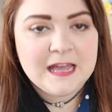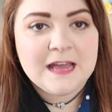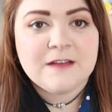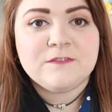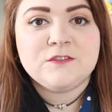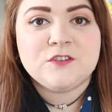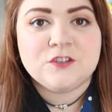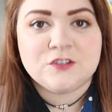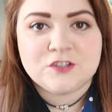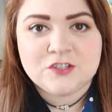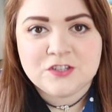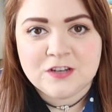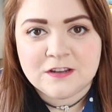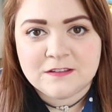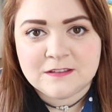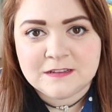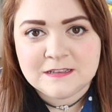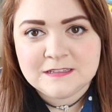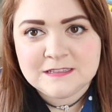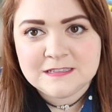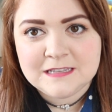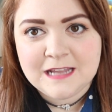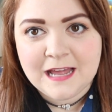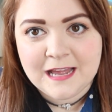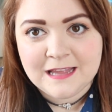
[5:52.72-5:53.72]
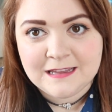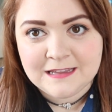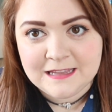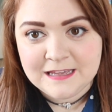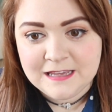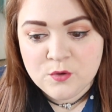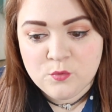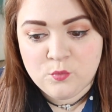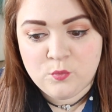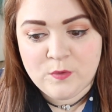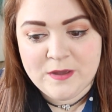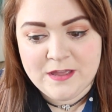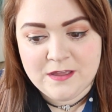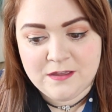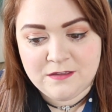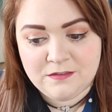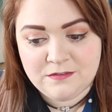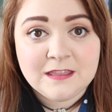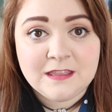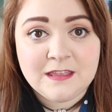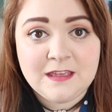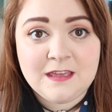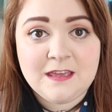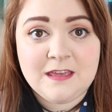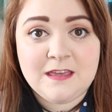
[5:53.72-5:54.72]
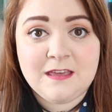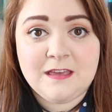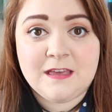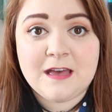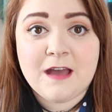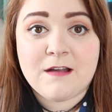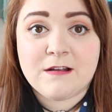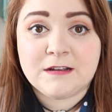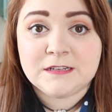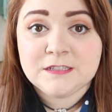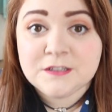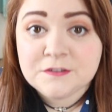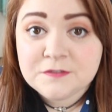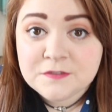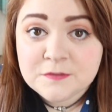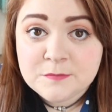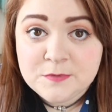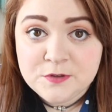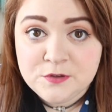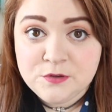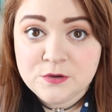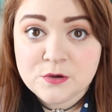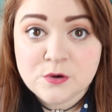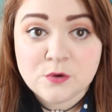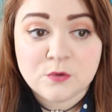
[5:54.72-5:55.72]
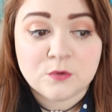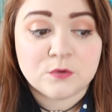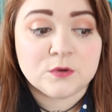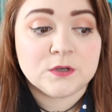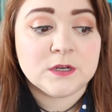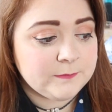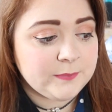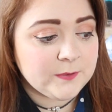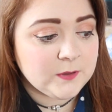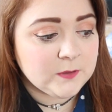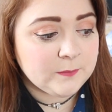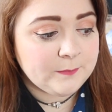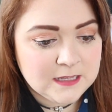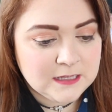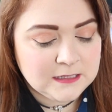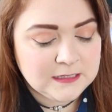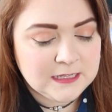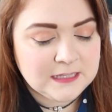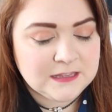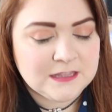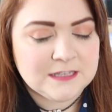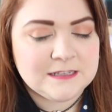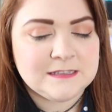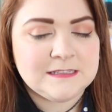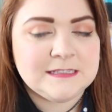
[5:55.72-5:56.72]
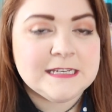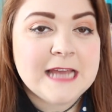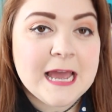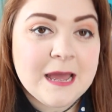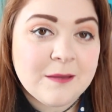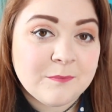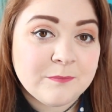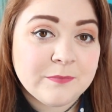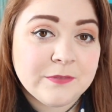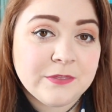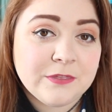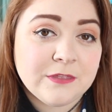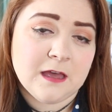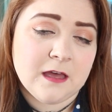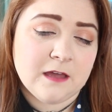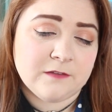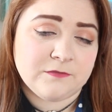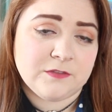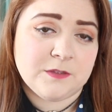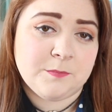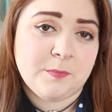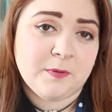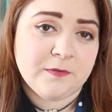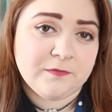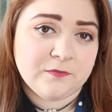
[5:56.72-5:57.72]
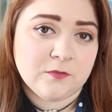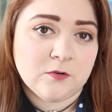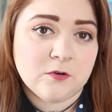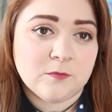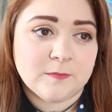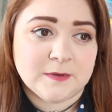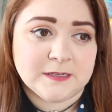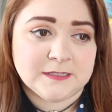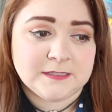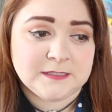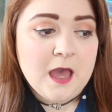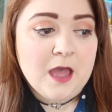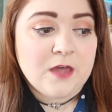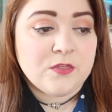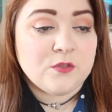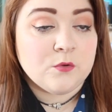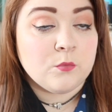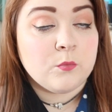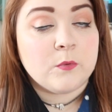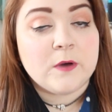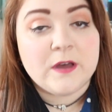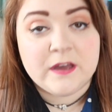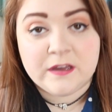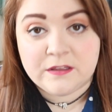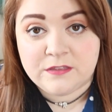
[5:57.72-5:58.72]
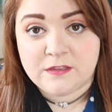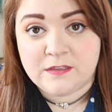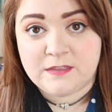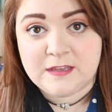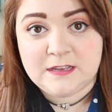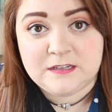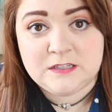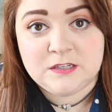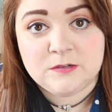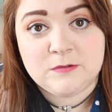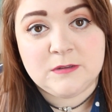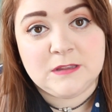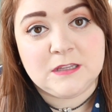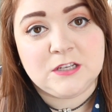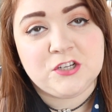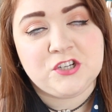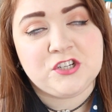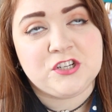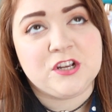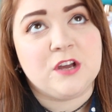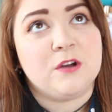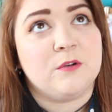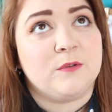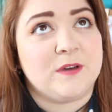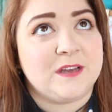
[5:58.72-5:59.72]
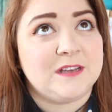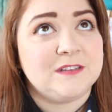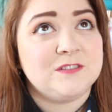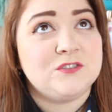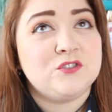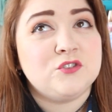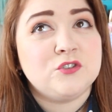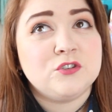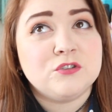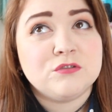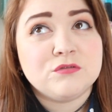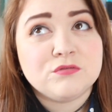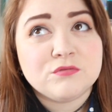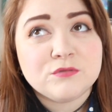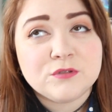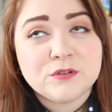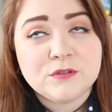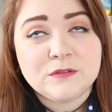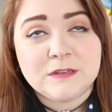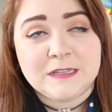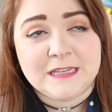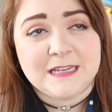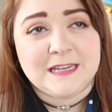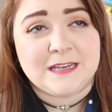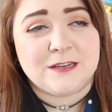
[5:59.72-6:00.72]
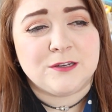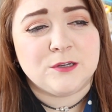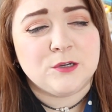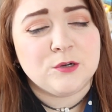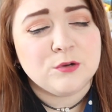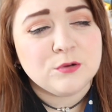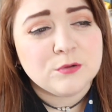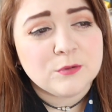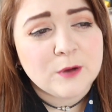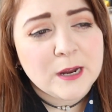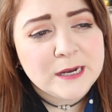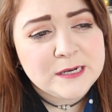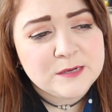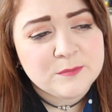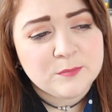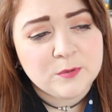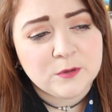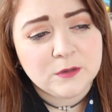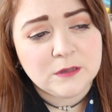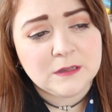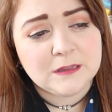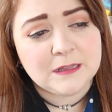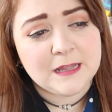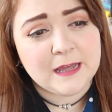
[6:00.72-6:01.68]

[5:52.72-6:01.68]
I have touched on this slightly with the character from New York. But like the depth of the performers and the work that they do in the show is truly incredible.